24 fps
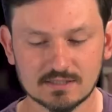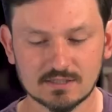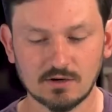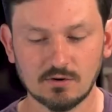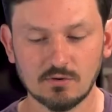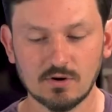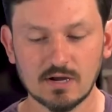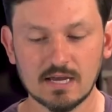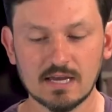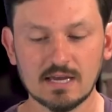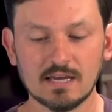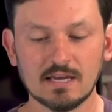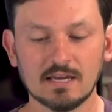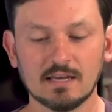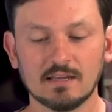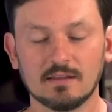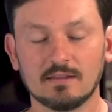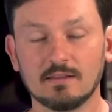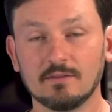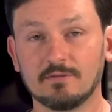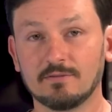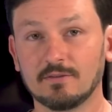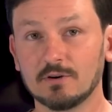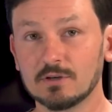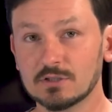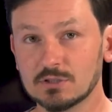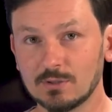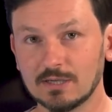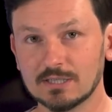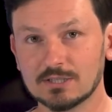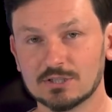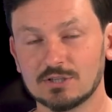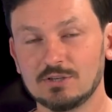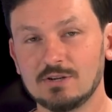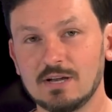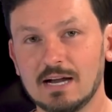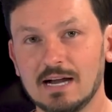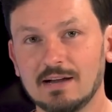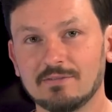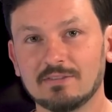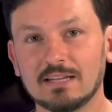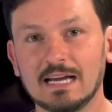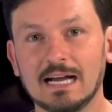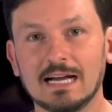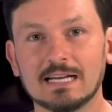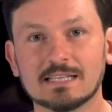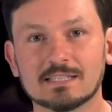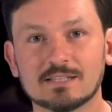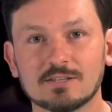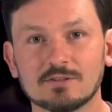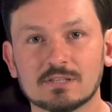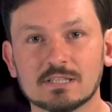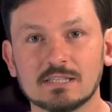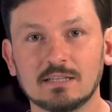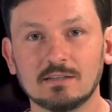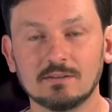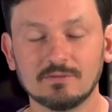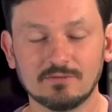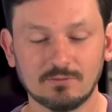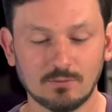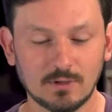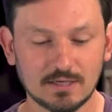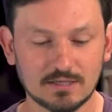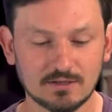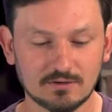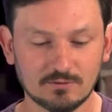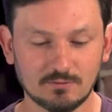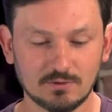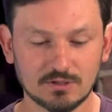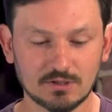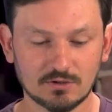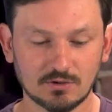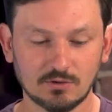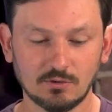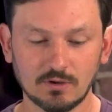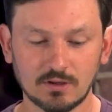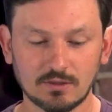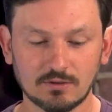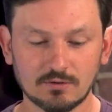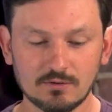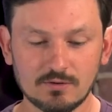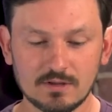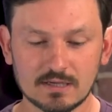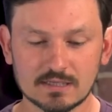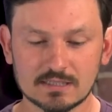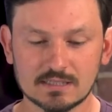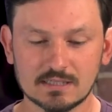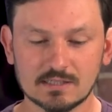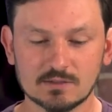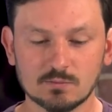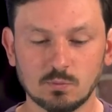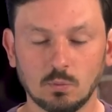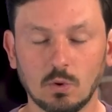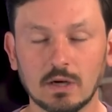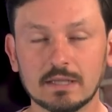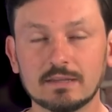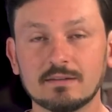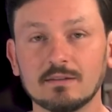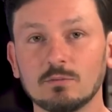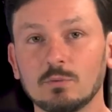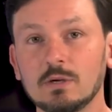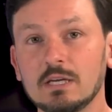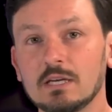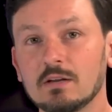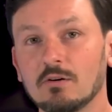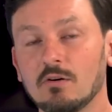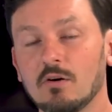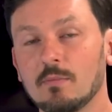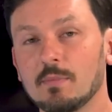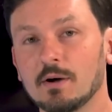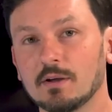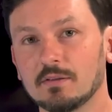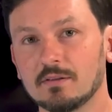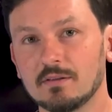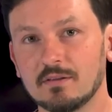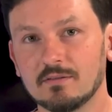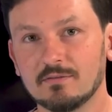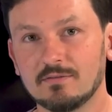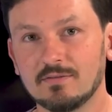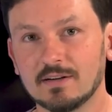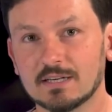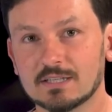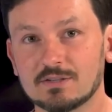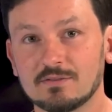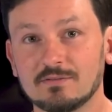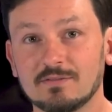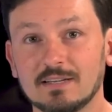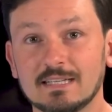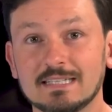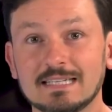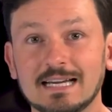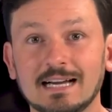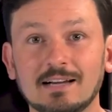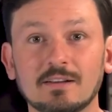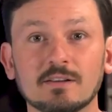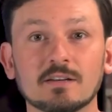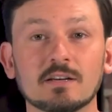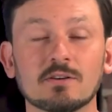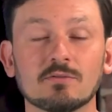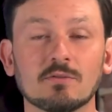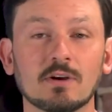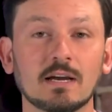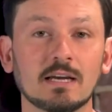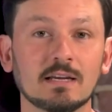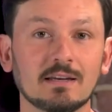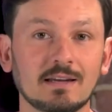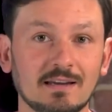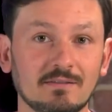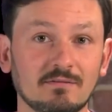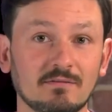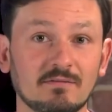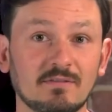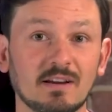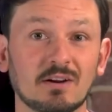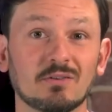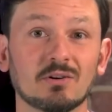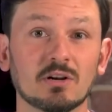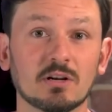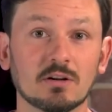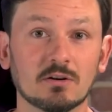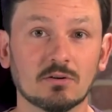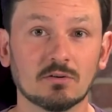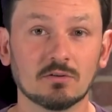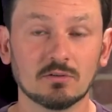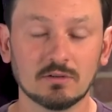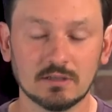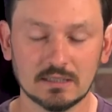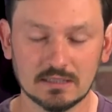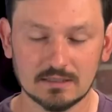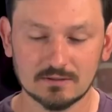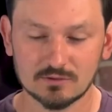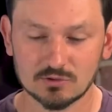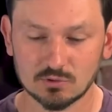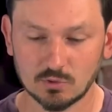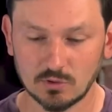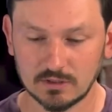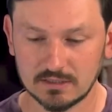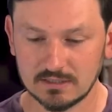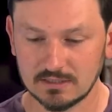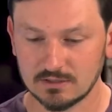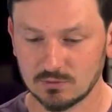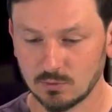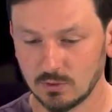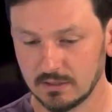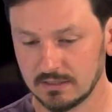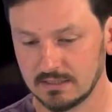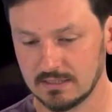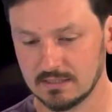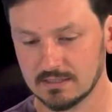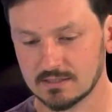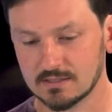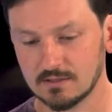So the first question you have to ask yourself when you're going through this is, what did we know about the infection fatality rate in very early 2020?